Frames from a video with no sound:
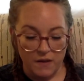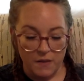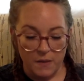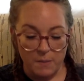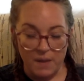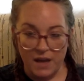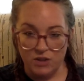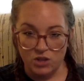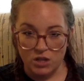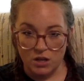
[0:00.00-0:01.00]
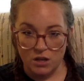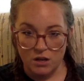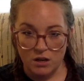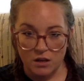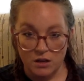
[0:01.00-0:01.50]
the magic,
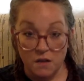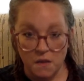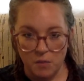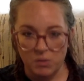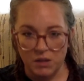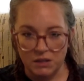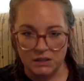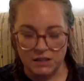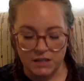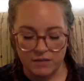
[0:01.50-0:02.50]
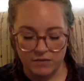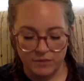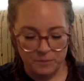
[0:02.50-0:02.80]
the bloodleaf."